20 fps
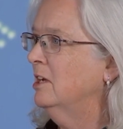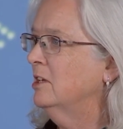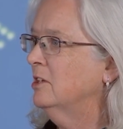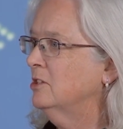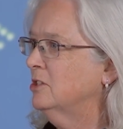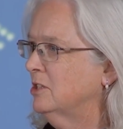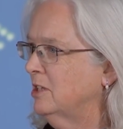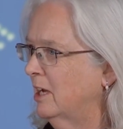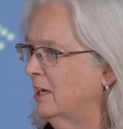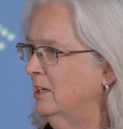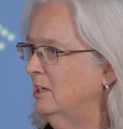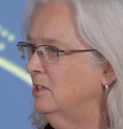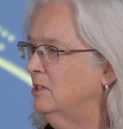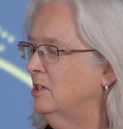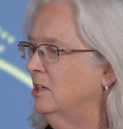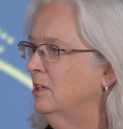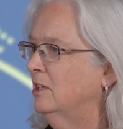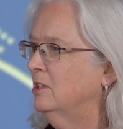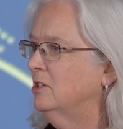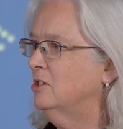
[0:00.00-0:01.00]

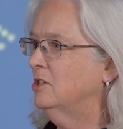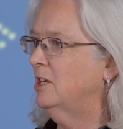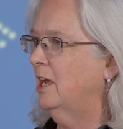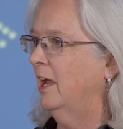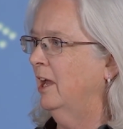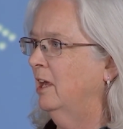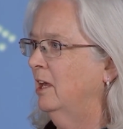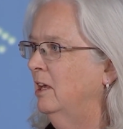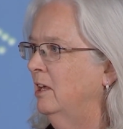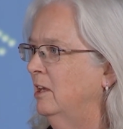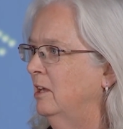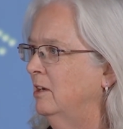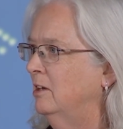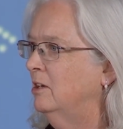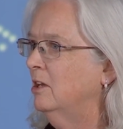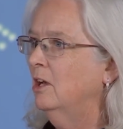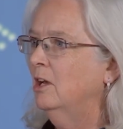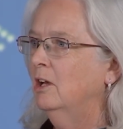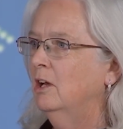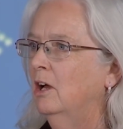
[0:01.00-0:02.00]
scientists, and
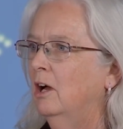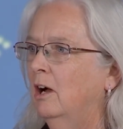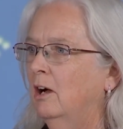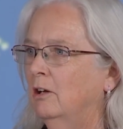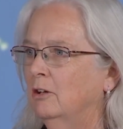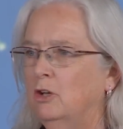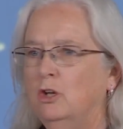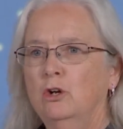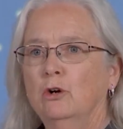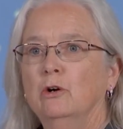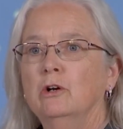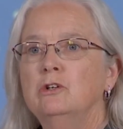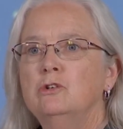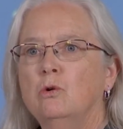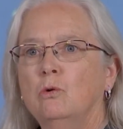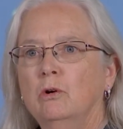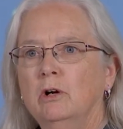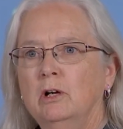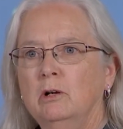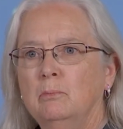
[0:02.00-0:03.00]
uh,
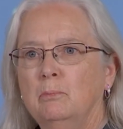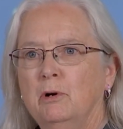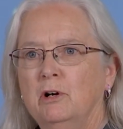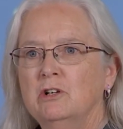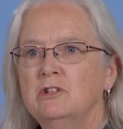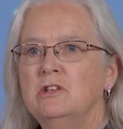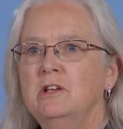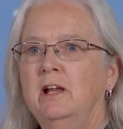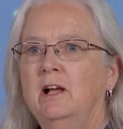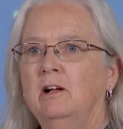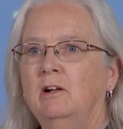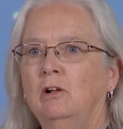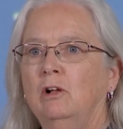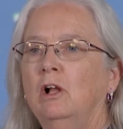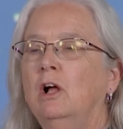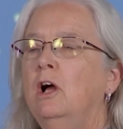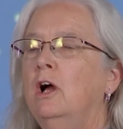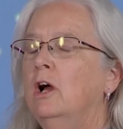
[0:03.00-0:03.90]
curatorial personnel